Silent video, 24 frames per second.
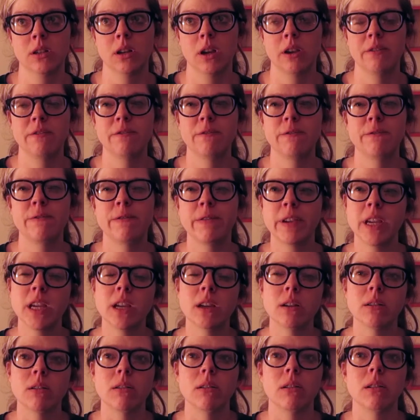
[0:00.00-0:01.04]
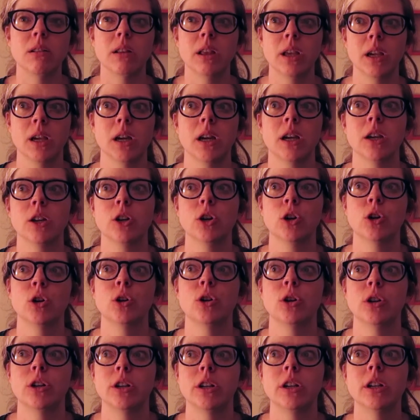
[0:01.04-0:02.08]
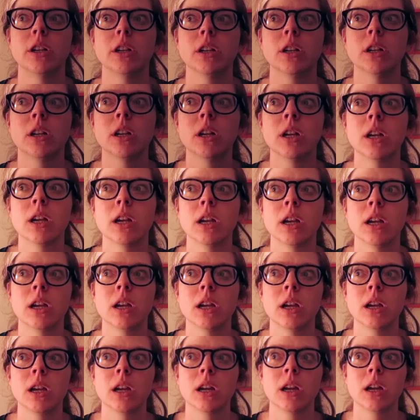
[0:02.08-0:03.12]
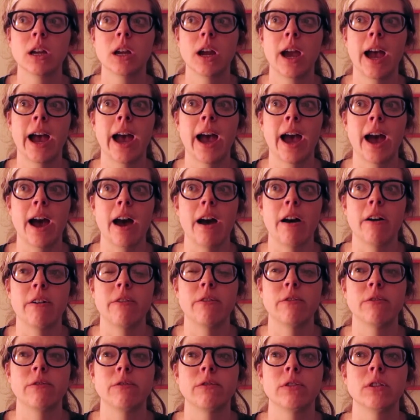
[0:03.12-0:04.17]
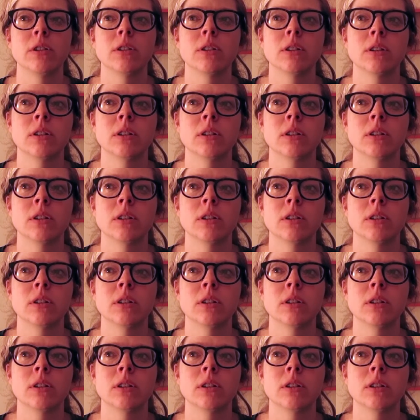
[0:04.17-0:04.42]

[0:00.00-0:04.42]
I feel like I could have,